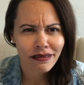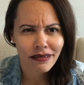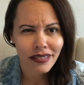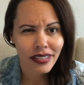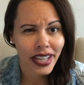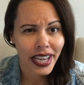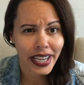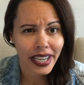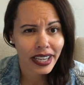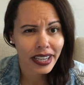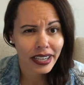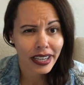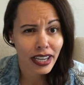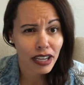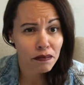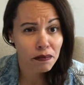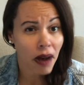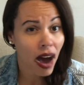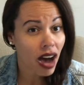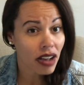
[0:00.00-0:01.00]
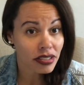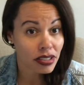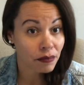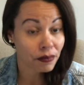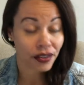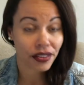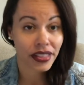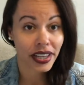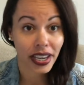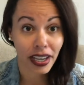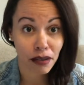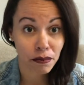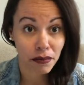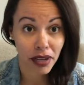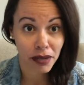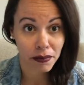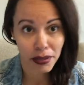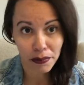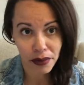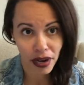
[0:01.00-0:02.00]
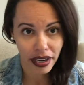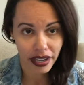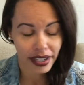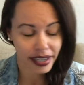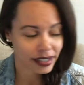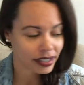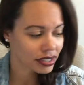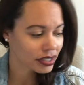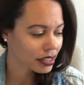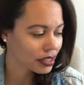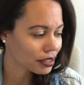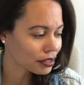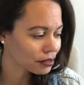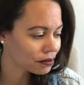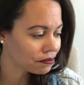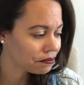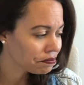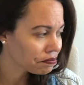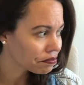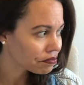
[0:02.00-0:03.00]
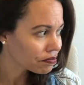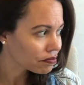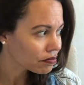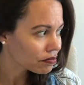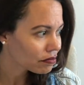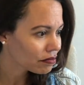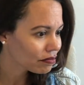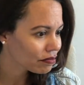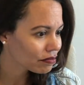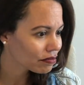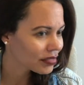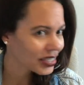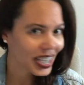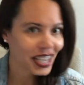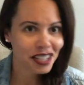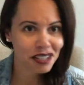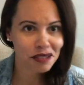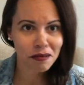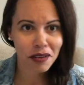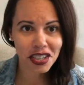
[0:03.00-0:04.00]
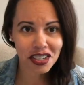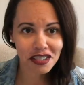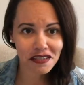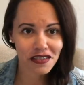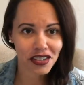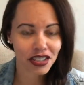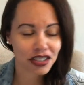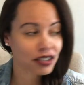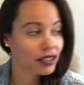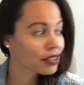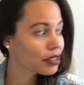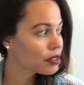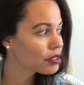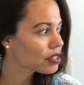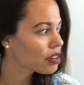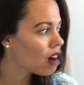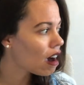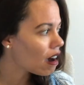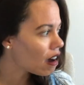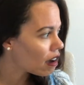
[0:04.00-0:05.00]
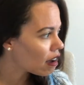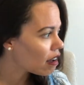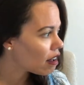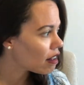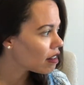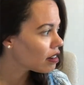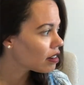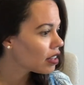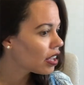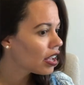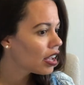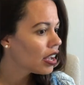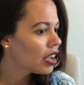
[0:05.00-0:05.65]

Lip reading: like an impossible thing in baby products. So it's wonderful. So those are all,